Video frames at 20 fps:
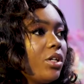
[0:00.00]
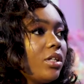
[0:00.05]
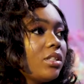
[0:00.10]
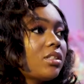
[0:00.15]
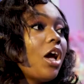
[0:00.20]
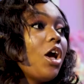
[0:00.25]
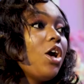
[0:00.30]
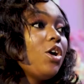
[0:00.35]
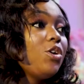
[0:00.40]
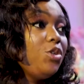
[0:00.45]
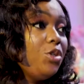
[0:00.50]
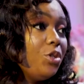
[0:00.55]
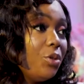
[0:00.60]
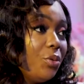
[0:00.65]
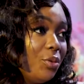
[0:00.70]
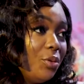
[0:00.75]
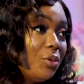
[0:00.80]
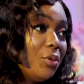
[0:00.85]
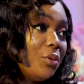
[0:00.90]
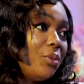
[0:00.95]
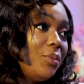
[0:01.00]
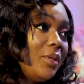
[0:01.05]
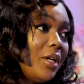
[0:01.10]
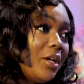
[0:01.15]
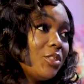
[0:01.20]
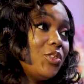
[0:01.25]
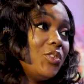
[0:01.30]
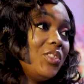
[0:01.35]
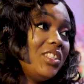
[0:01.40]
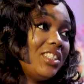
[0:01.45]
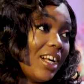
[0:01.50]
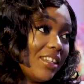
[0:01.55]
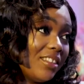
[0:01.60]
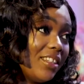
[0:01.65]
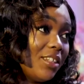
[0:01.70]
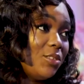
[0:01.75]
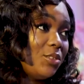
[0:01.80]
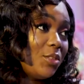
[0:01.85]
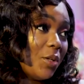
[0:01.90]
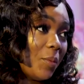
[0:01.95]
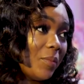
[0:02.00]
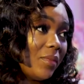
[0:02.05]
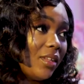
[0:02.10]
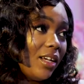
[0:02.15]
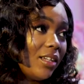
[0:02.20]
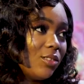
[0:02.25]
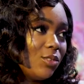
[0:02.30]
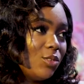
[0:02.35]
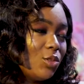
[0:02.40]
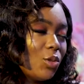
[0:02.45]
Because you know, because you started something.